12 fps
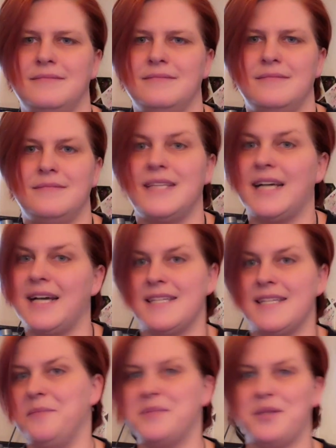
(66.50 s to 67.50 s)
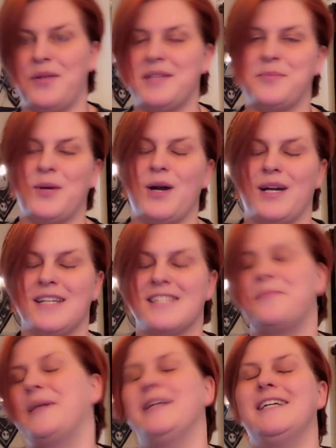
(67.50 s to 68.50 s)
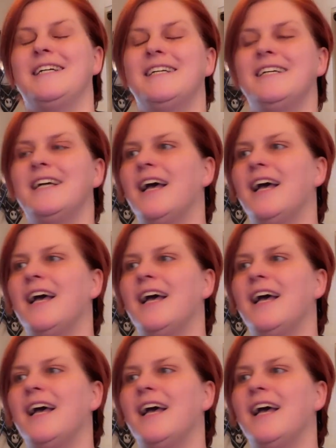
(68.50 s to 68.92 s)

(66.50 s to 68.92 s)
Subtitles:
they got some, so that's progress, period.